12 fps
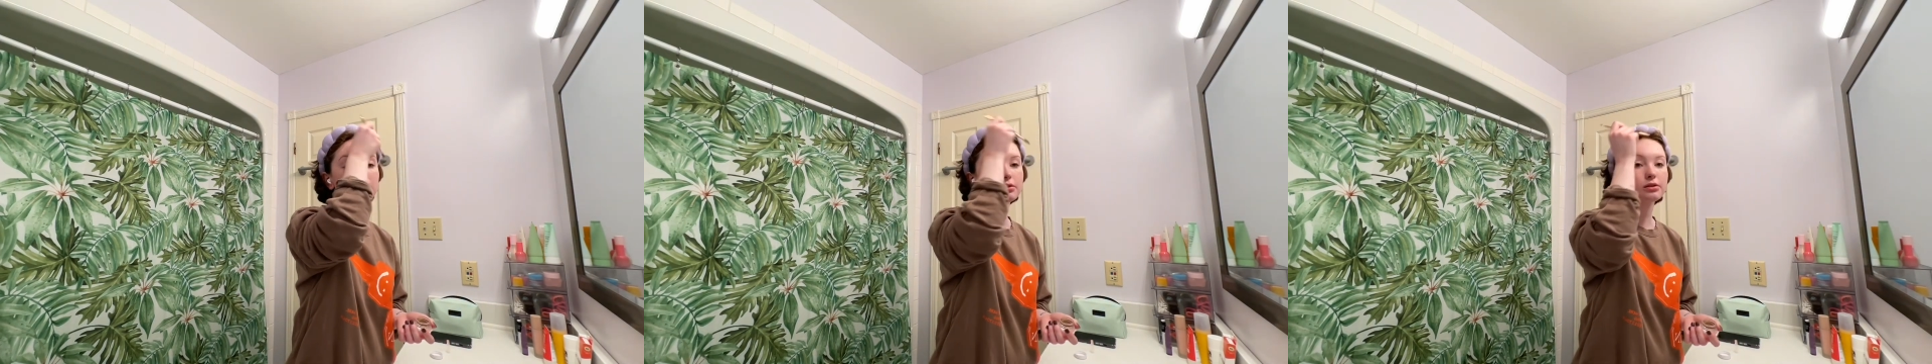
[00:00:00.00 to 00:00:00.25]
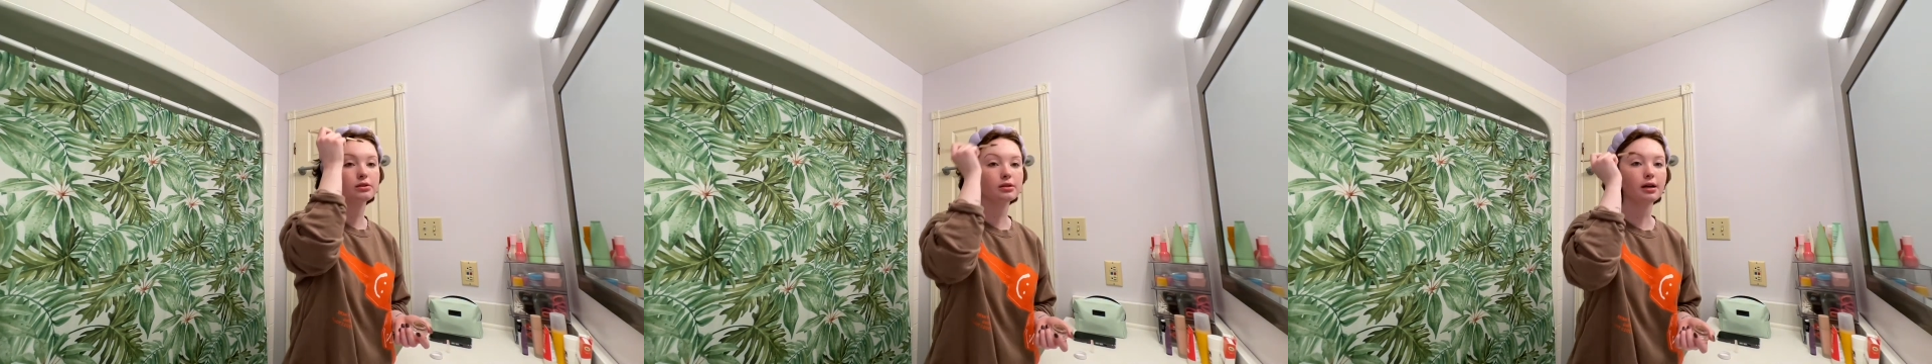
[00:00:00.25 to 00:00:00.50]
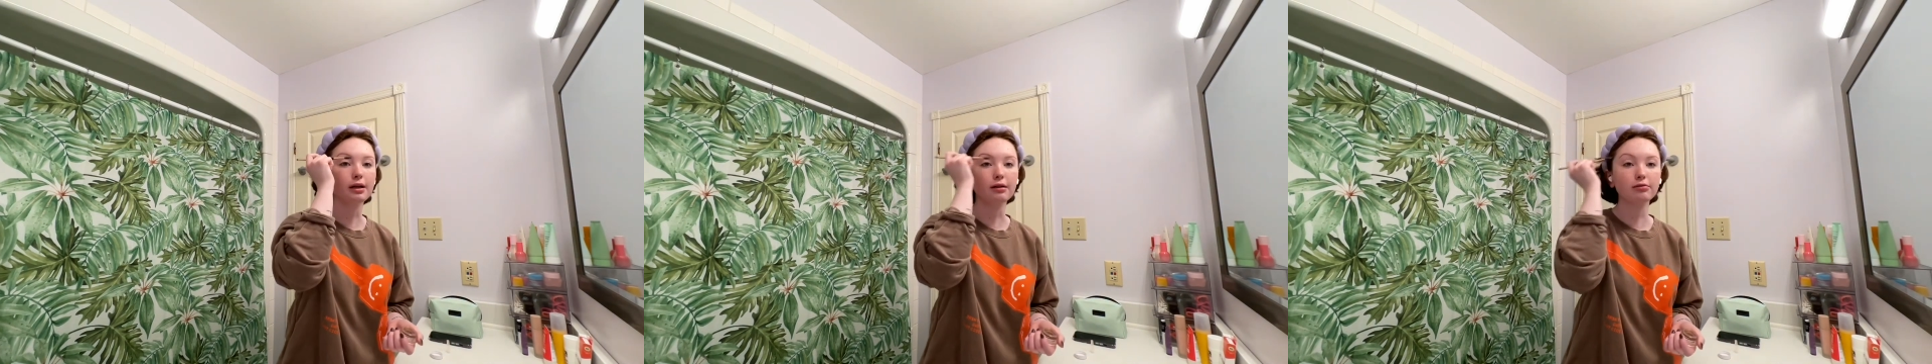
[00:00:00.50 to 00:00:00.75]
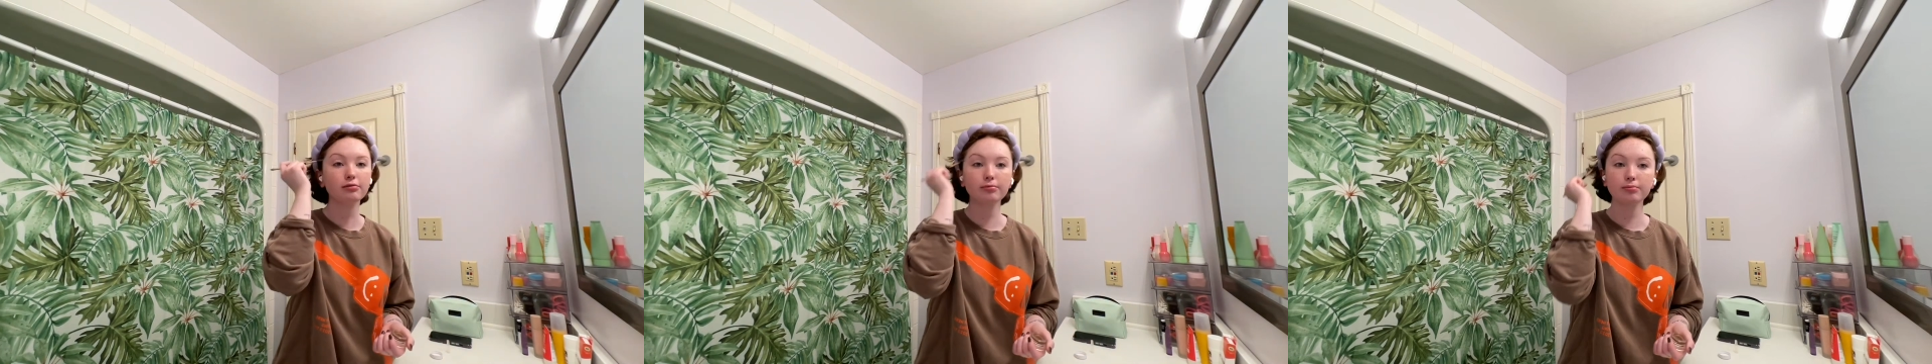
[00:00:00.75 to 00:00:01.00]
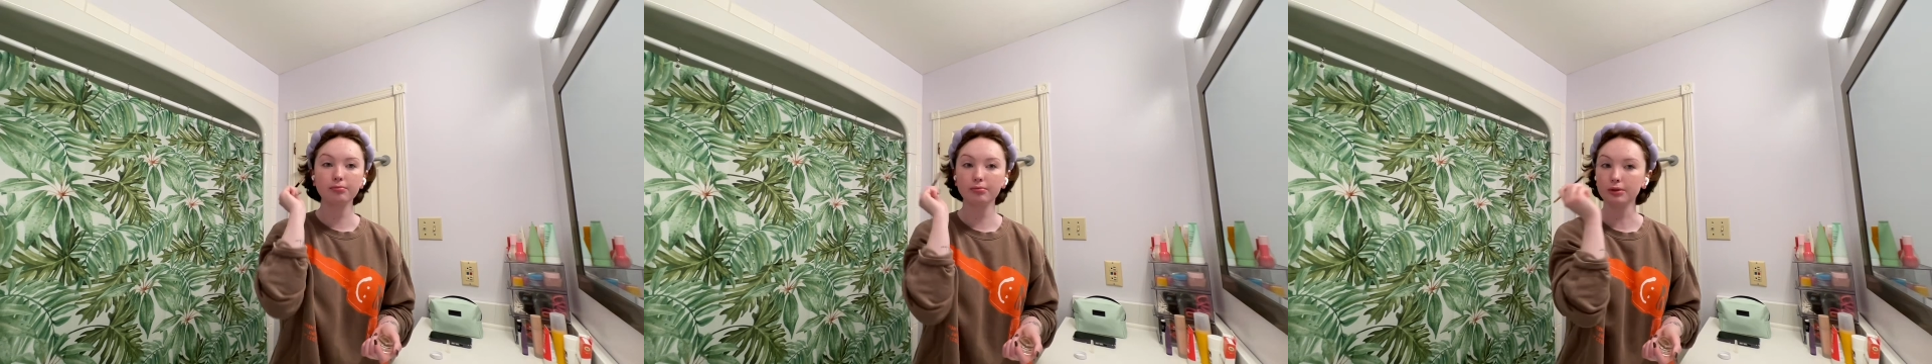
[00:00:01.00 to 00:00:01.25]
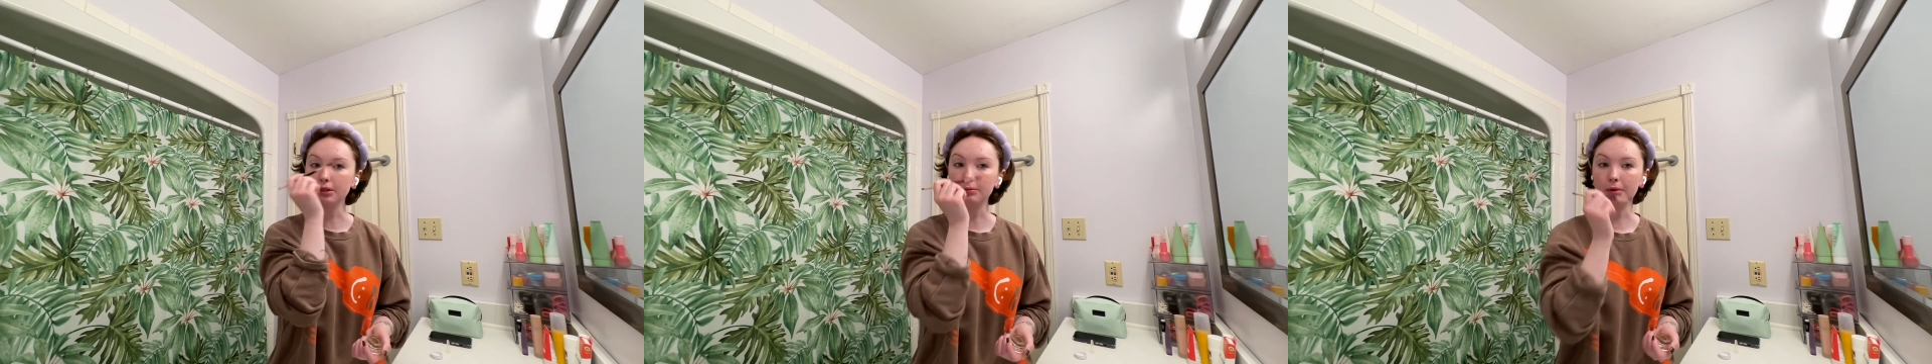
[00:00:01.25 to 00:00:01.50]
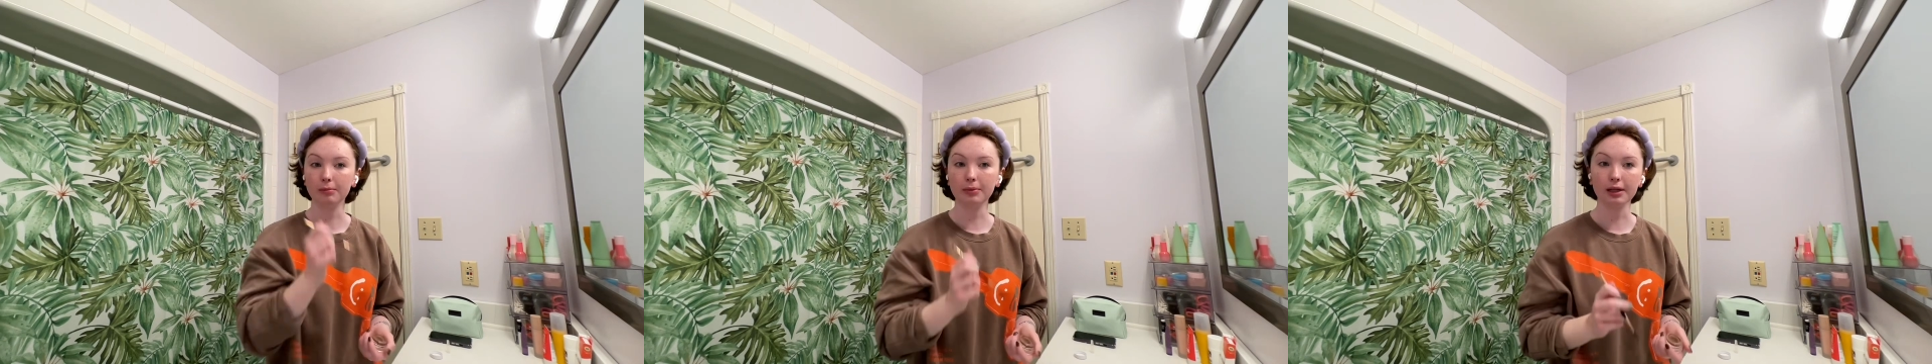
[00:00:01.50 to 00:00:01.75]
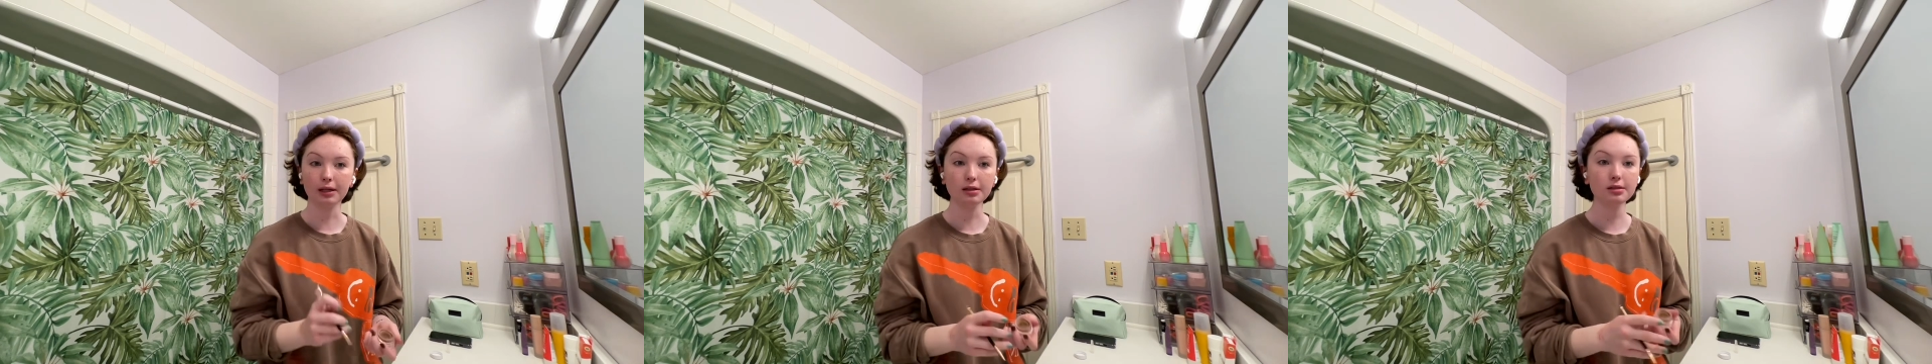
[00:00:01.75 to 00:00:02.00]
Just kind of put them in
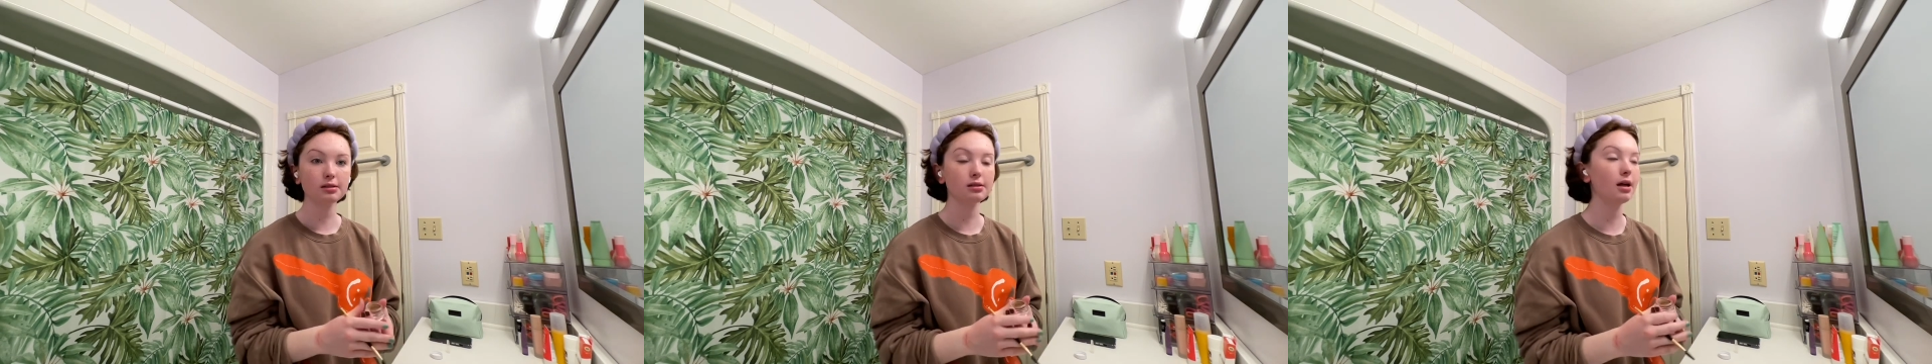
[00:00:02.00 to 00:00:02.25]
place,